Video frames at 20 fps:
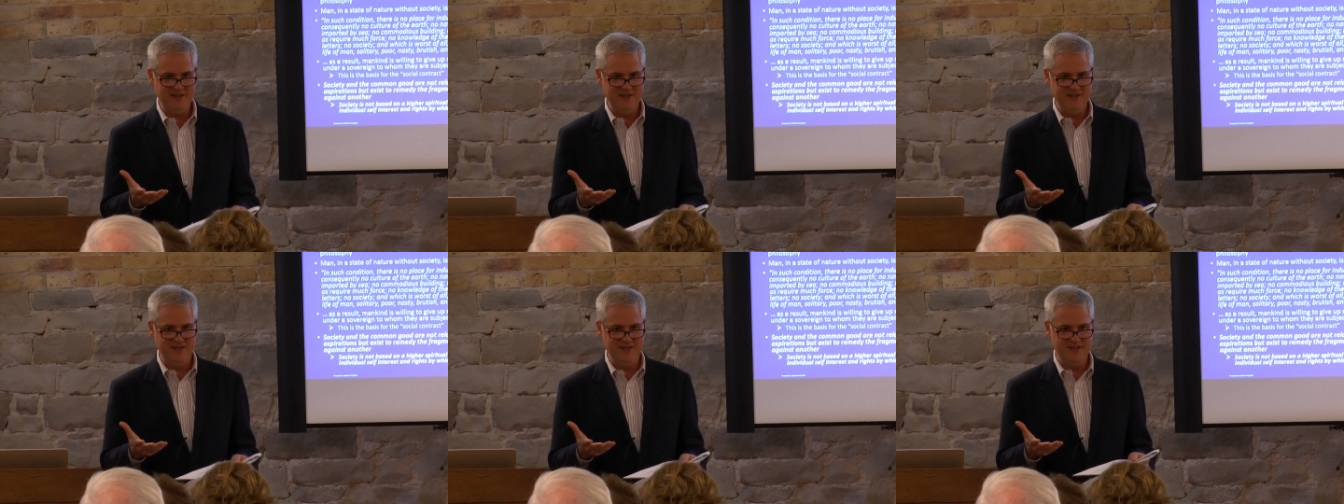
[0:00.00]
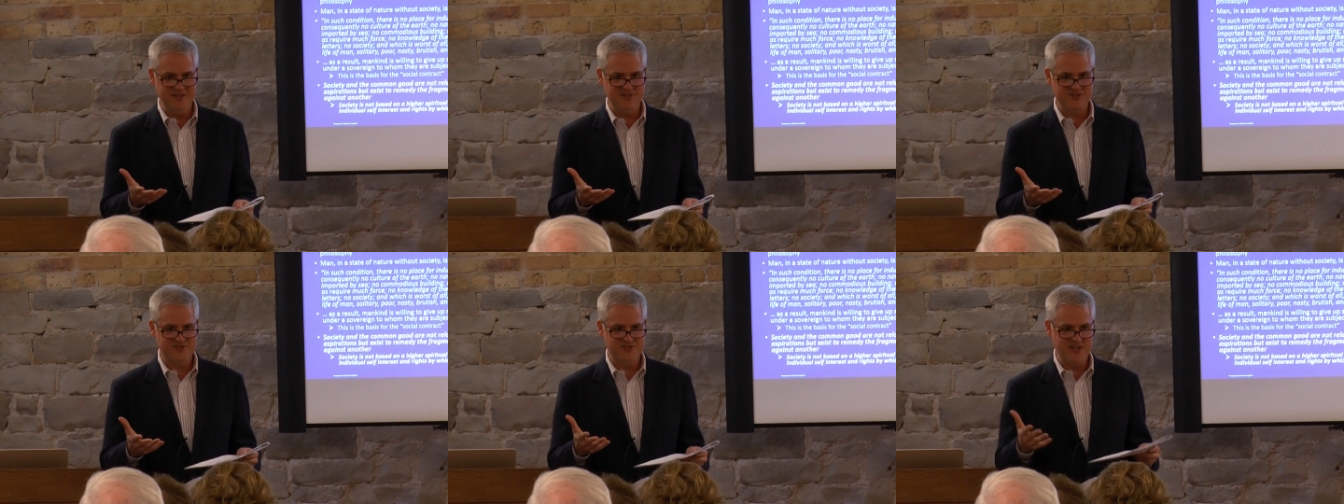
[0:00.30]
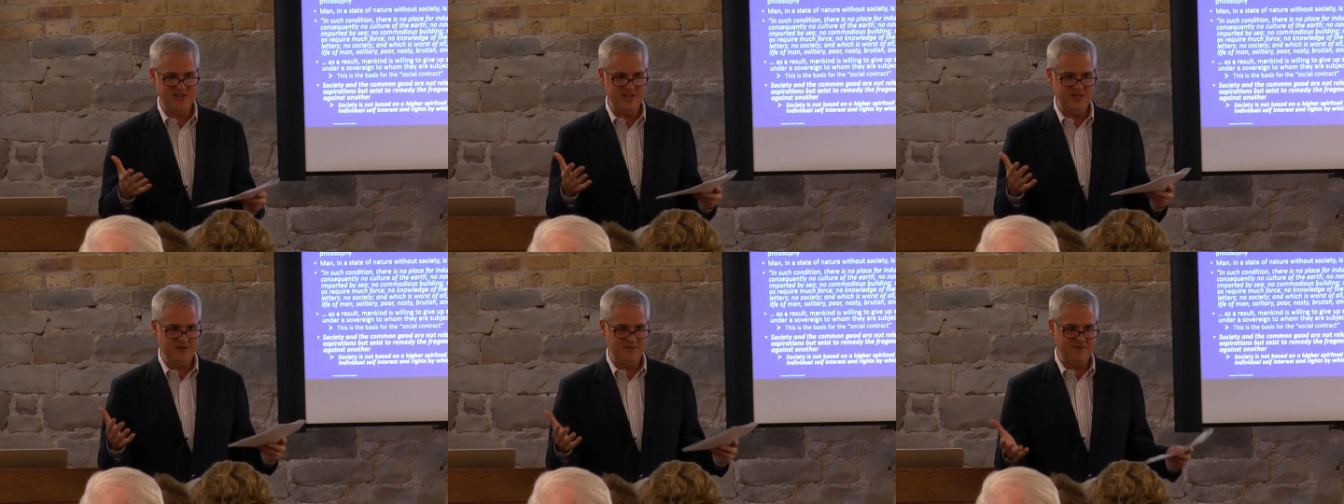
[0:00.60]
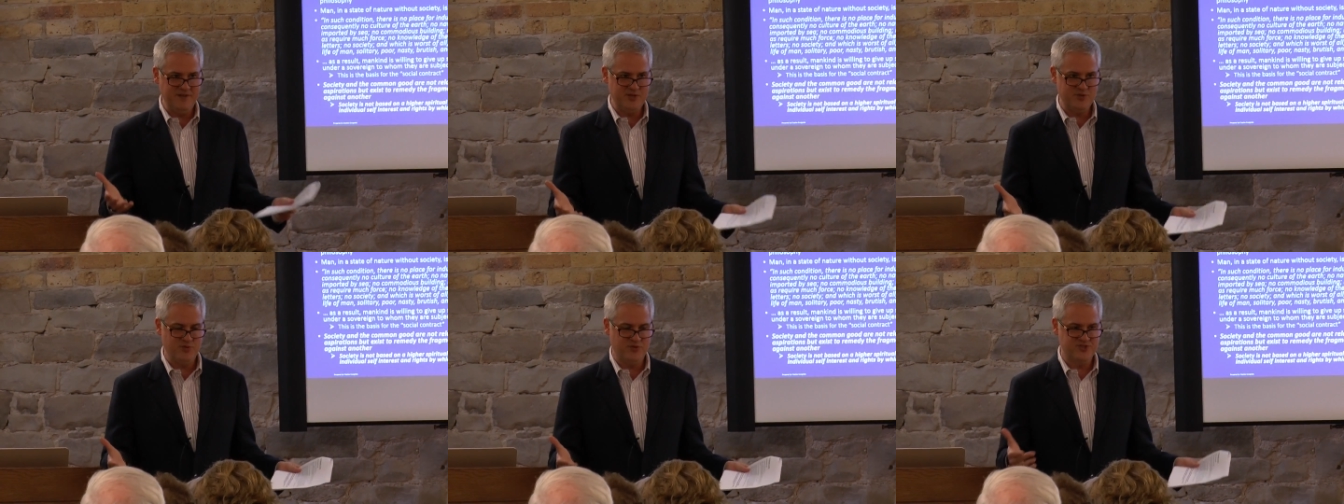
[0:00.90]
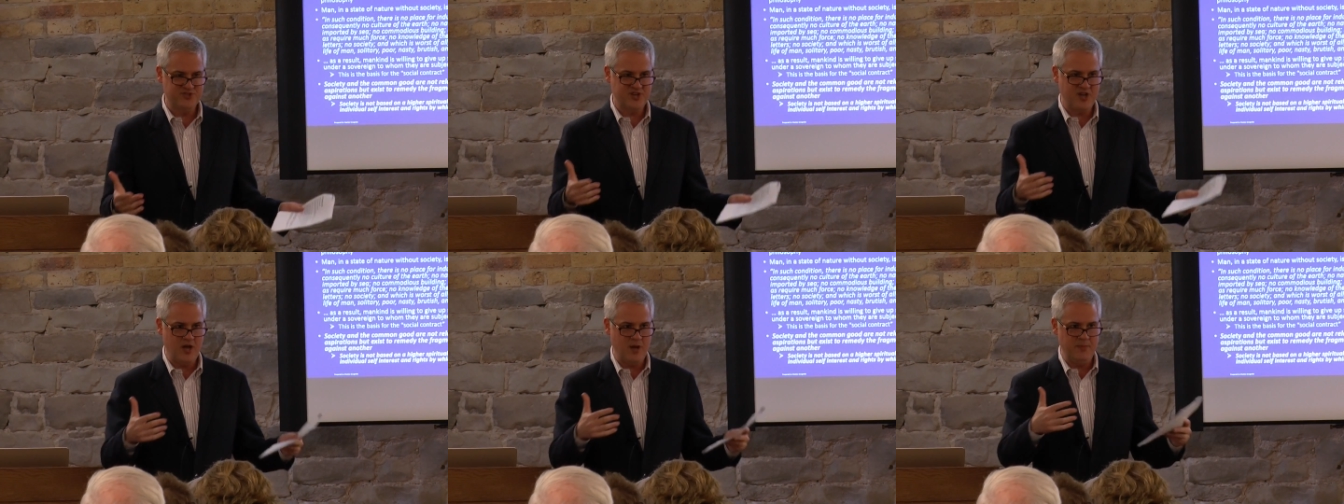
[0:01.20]
is
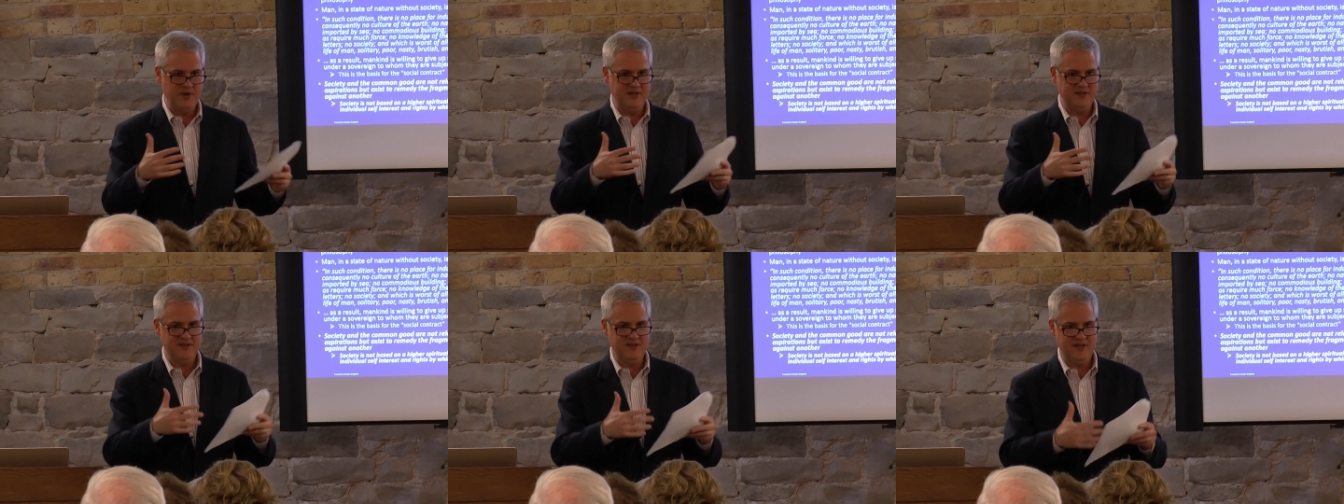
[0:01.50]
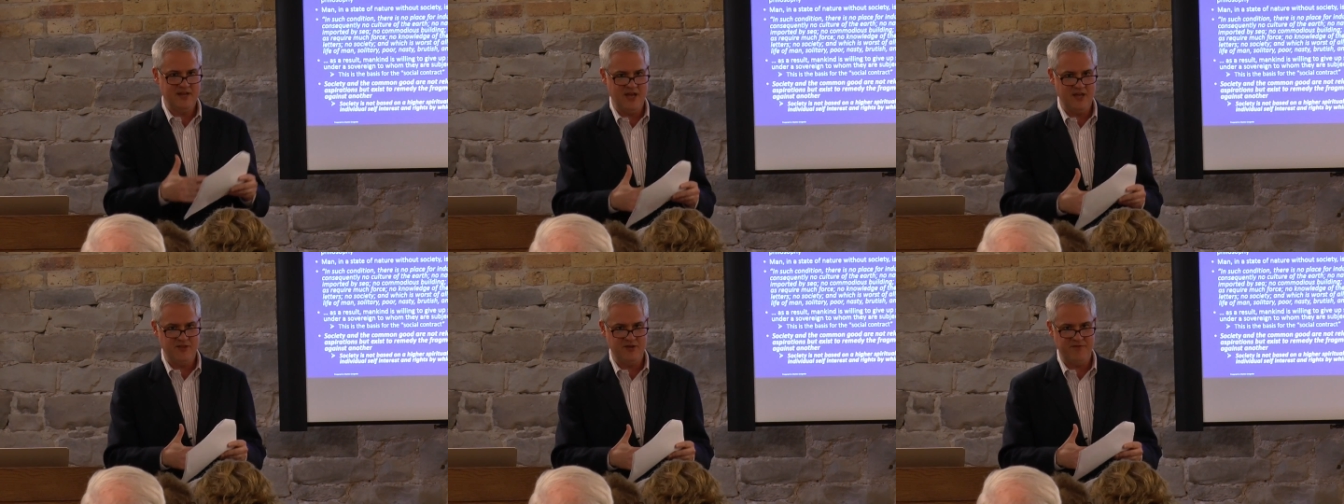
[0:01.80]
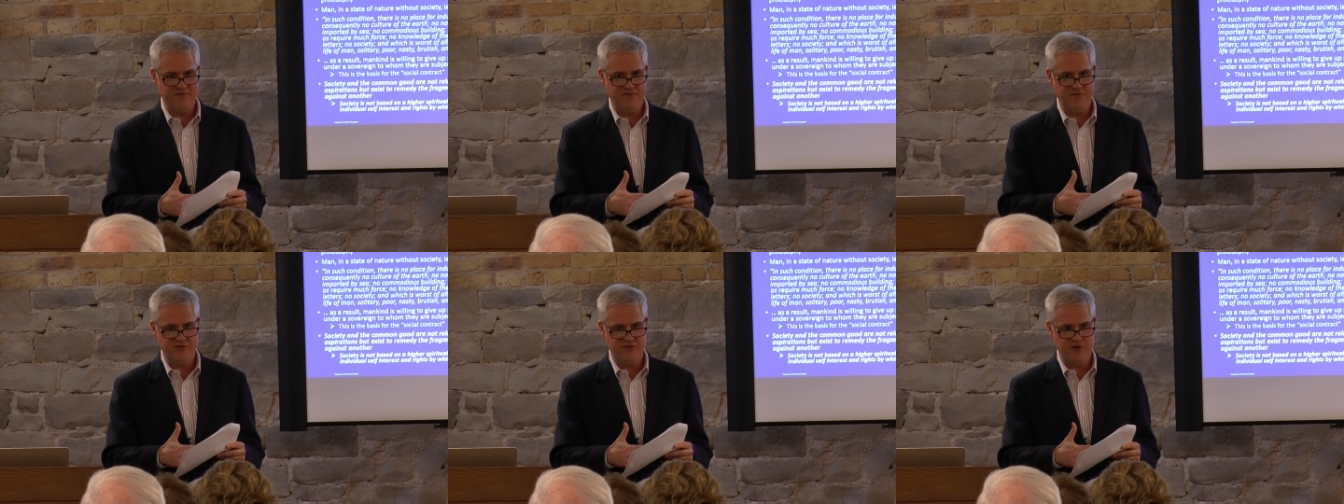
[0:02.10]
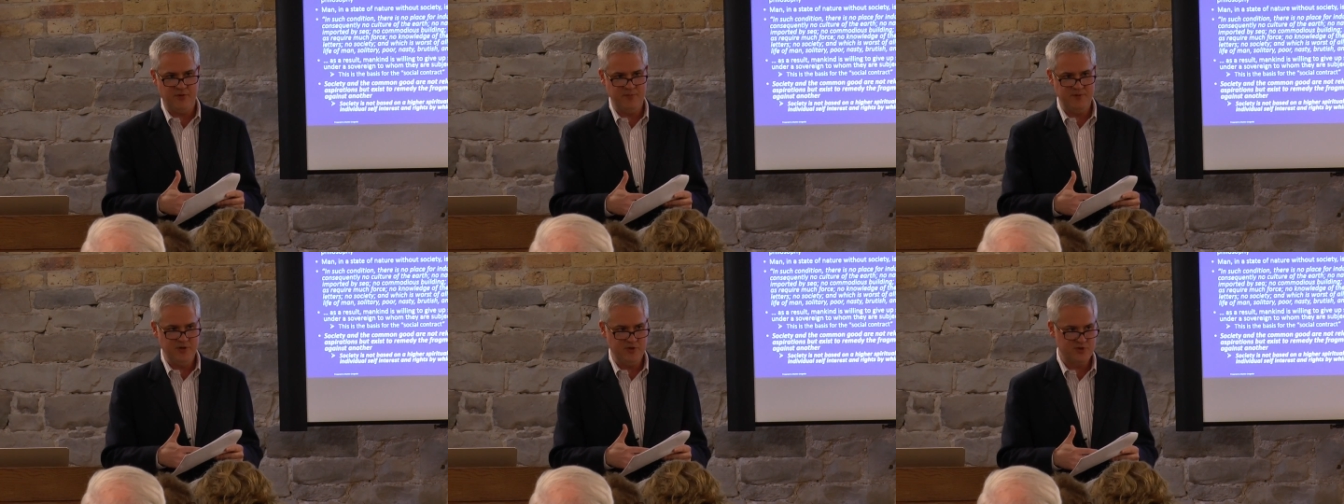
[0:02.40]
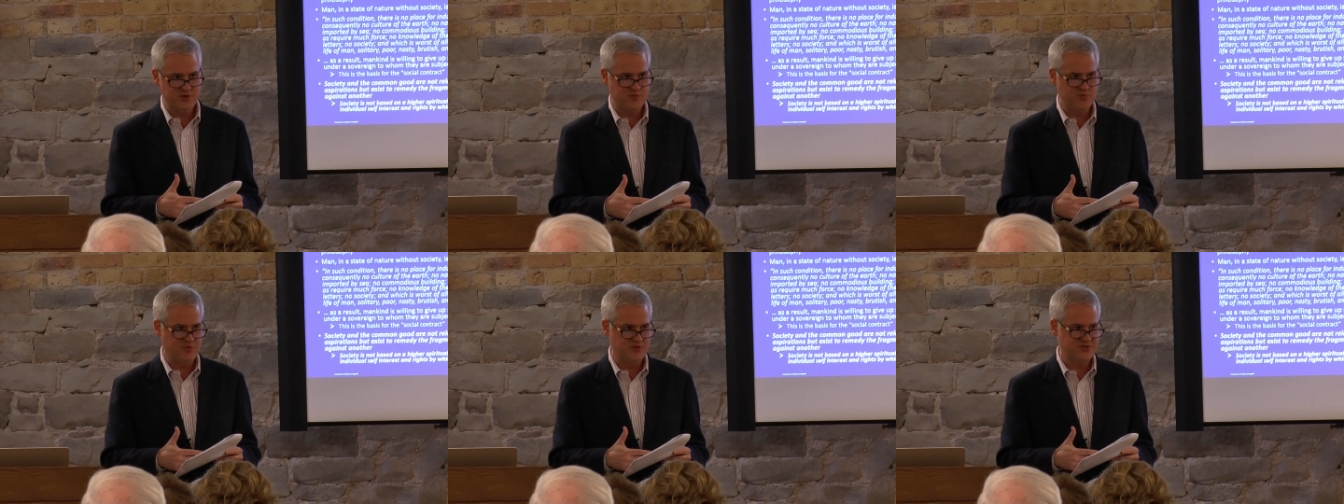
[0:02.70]
individuals coming together for their
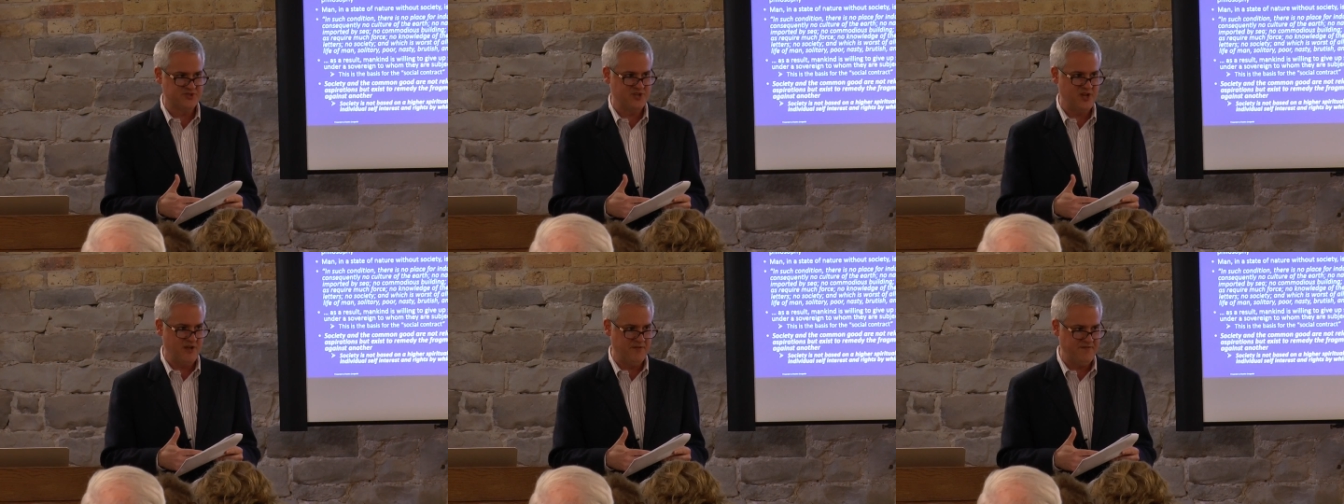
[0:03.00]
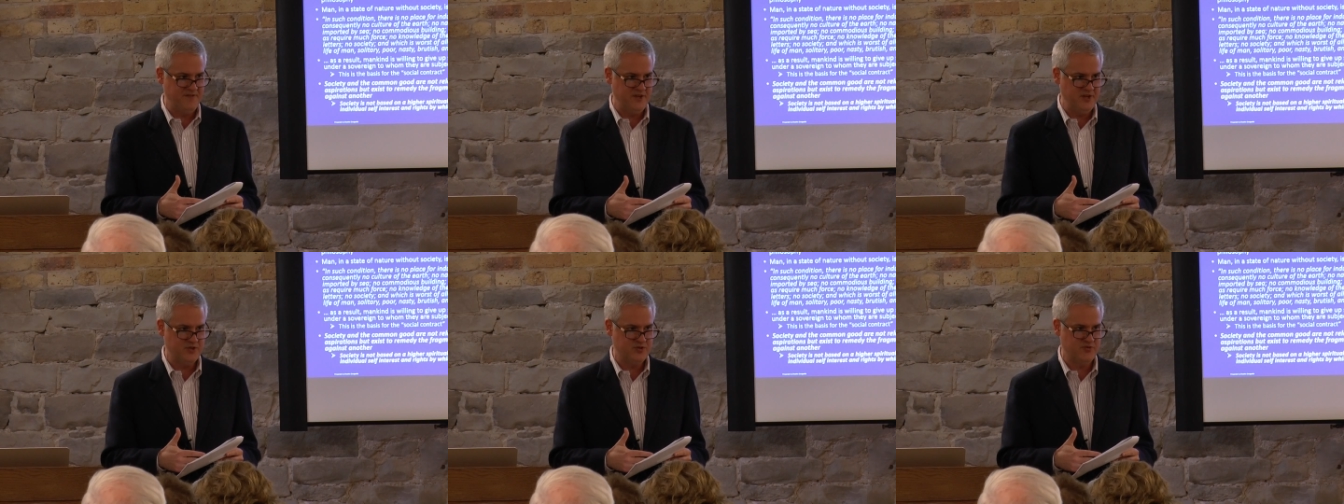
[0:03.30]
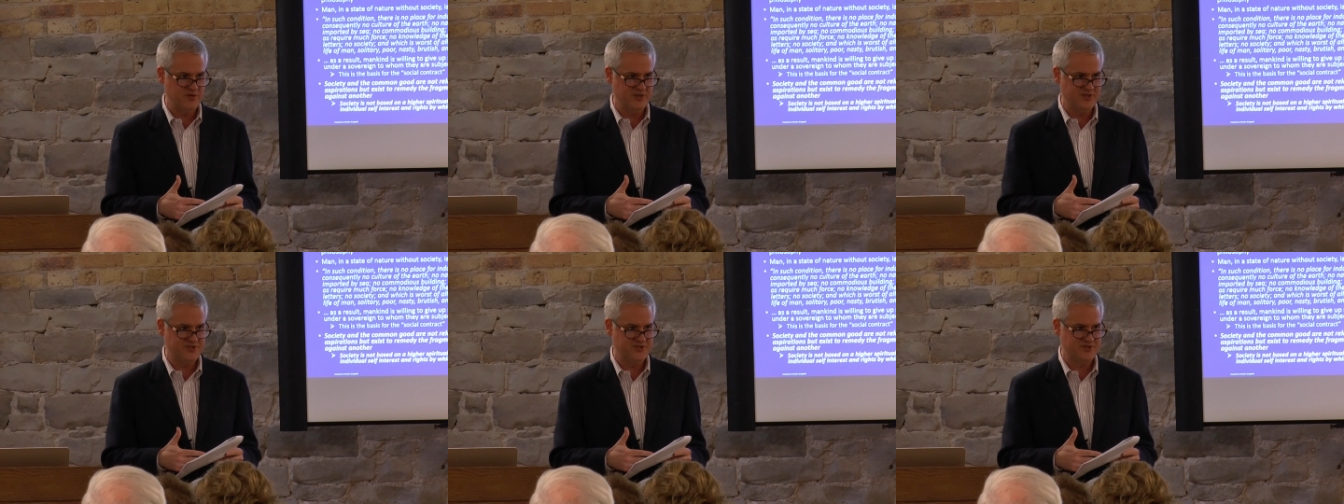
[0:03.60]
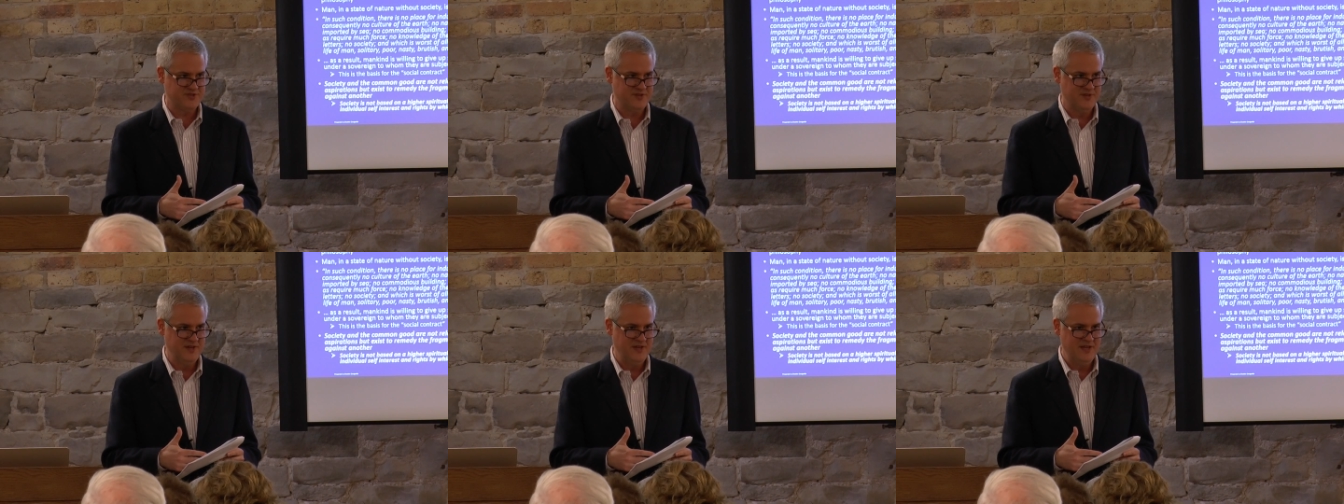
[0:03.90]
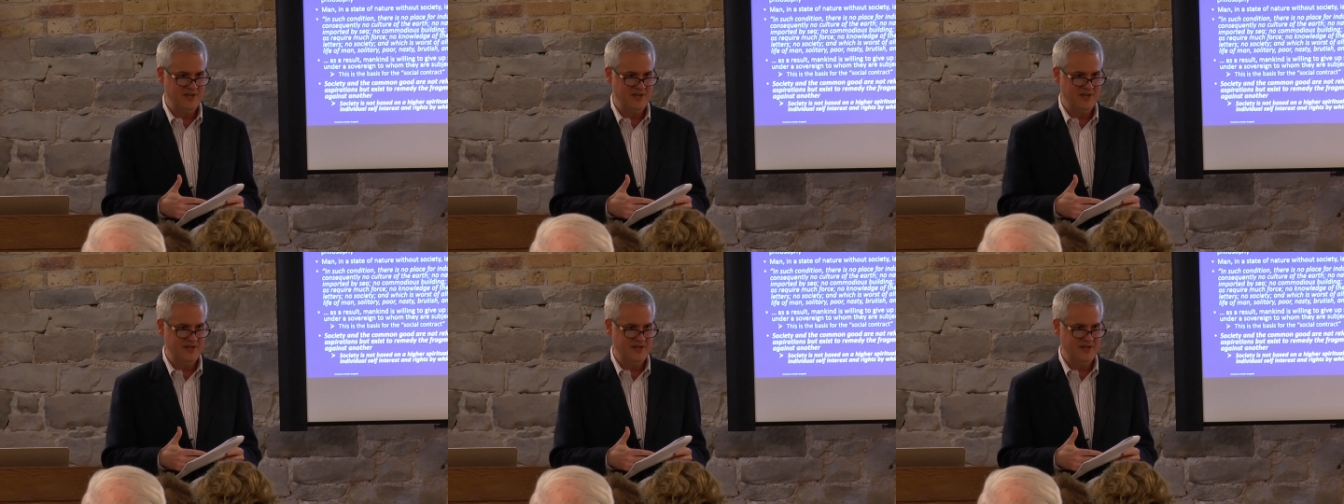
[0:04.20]
mutual self interest